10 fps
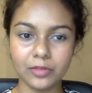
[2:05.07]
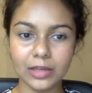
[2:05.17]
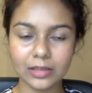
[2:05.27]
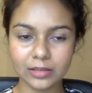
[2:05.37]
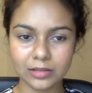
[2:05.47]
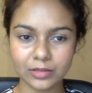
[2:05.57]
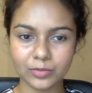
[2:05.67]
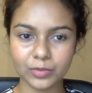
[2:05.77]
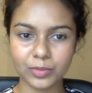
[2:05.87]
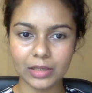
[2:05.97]
weaknesses
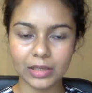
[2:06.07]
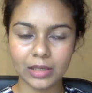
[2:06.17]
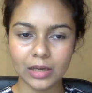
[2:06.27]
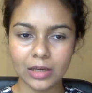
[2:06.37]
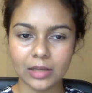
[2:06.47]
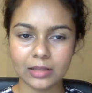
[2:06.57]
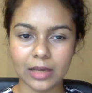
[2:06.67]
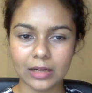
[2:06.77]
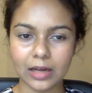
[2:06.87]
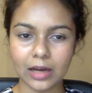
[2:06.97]
would be
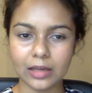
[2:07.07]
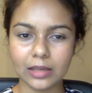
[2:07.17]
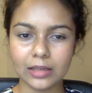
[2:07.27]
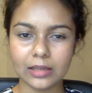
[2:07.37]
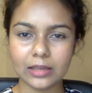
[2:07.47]
that I